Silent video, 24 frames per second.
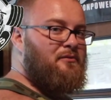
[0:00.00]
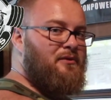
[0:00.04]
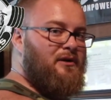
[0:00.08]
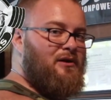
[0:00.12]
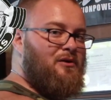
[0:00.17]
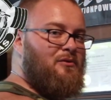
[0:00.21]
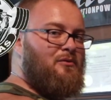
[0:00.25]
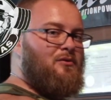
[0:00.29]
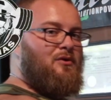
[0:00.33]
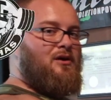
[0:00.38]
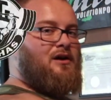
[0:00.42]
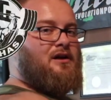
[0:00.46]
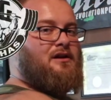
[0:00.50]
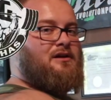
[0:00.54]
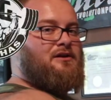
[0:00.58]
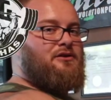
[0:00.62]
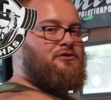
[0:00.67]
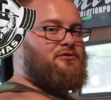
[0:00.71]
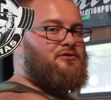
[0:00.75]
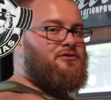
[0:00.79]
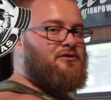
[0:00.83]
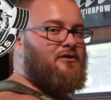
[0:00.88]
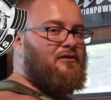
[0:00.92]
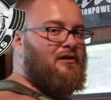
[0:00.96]
We don't want
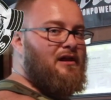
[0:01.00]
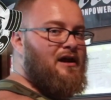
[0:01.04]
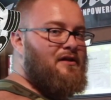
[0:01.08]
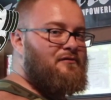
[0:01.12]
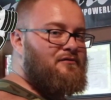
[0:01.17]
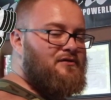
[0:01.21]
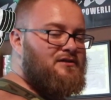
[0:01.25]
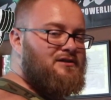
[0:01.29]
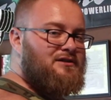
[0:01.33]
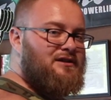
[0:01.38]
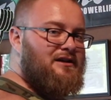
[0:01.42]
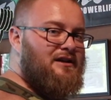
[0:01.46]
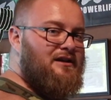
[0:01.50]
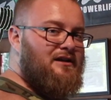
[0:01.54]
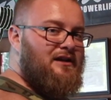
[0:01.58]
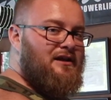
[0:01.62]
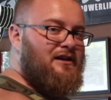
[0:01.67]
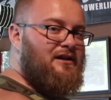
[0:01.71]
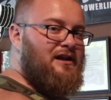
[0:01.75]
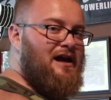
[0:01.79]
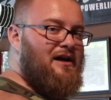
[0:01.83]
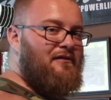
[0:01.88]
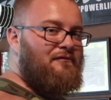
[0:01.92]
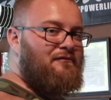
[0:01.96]
to use our leverage in,
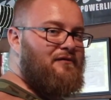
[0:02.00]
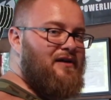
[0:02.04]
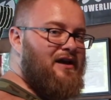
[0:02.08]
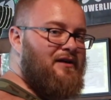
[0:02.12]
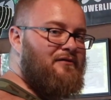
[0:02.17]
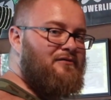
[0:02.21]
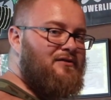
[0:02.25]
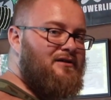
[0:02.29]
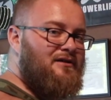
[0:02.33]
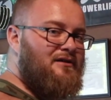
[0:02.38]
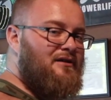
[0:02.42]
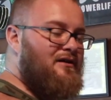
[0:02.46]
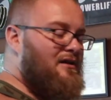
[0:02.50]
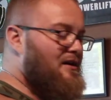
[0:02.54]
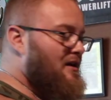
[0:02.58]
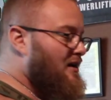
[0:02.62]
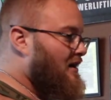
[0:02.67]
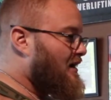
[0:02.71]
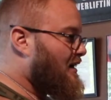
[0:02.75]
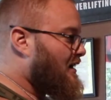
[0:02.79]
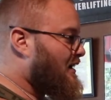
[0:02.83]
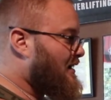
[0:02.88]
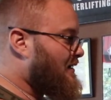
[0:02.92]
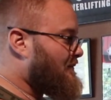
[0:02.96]
in that favorite,
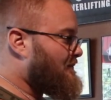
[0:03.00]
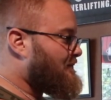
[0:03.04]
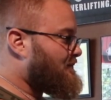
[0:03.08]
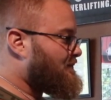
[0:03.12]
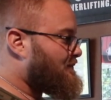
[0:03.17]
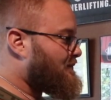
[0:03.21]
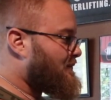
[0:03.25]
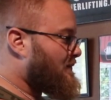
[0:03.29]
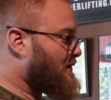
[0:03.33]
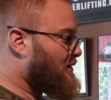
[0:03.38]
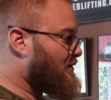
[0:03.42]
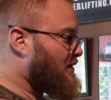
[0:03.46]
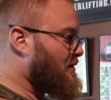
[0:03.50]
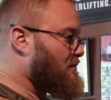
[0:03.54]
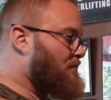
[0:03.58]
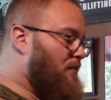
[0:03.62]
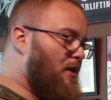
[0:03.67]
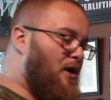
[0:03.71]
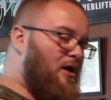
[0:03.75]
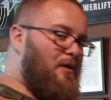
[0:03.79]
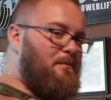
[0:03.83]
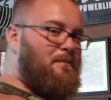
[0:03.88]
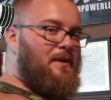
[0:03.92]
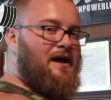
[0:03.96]
um, you know,
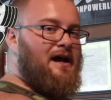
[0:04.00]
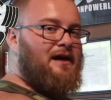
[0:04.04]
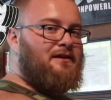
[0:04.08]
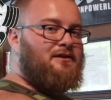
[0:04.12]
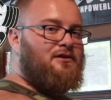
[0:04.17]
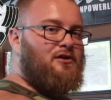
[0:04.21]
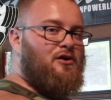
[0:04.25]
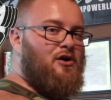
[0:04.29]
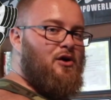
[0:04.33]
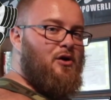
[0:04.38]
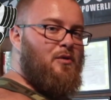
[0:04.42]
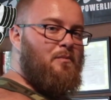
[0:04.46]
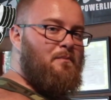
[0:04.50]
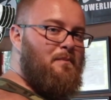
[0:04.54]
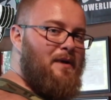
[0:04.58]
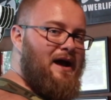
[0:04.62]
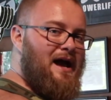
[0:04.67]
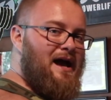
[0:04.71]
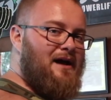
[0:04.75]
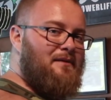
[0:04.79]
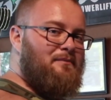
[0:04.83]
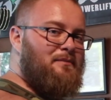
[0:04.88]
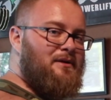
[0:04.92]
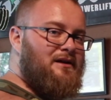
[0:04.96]
bar path to go
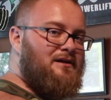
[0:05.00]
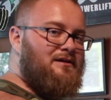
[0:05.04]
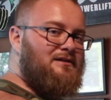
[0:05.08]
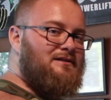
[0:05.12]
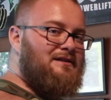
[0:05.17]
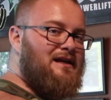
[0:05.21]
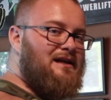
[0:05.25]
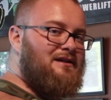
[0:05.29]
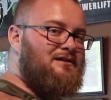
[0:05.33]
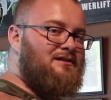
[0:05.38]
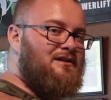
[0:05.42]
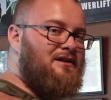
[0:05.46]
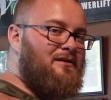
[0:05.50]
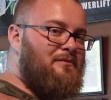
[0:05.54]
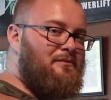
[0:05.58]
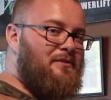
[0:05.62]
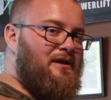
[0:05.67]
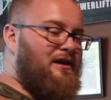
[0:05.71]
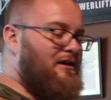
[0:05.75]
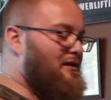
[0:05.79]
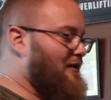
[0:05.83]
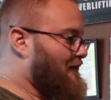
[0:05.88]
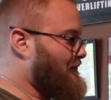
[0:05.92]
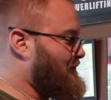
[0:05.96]
back because that's going to
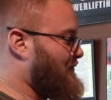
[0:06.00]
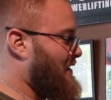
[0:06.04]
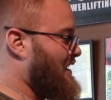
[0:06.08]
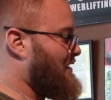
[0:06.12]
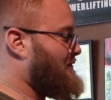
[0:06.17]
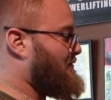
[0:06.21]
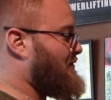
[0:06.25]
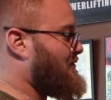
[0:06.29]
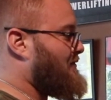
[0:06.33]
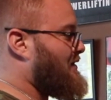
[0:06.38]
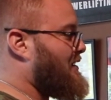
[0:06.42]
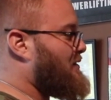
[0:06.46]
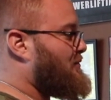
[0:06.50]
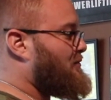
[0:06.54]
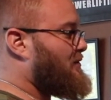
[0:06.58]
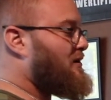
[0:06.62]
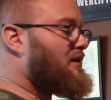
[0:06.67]
be in our favor, right?